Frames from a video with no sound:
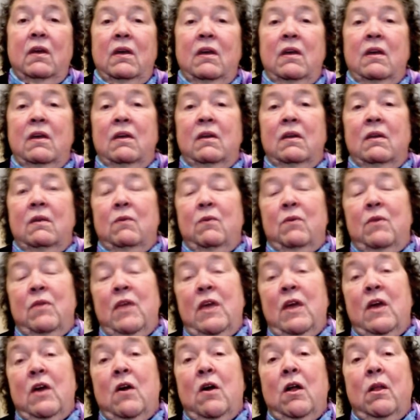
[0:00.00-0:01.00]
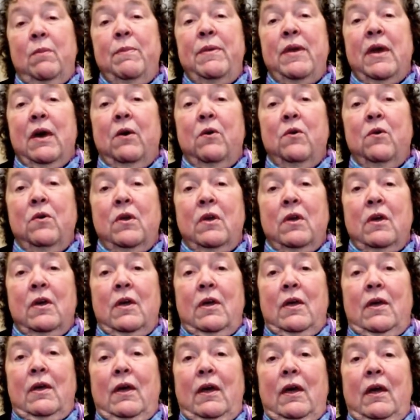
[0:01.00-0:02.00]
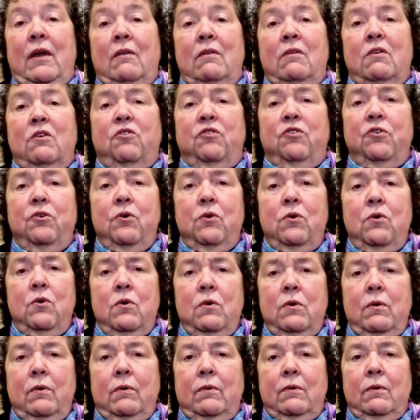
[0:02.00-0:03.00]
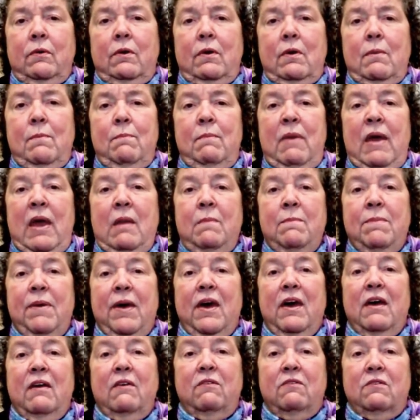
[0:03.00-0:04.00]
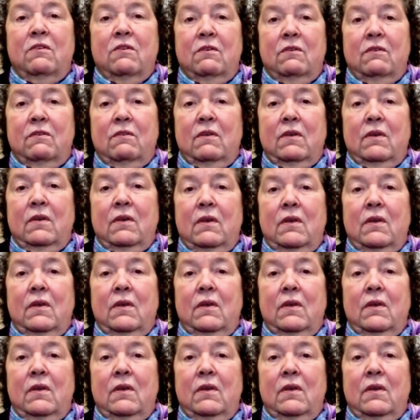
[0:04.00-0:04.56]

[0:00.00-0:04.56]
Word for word: eh, when they called me out, and the two main pastors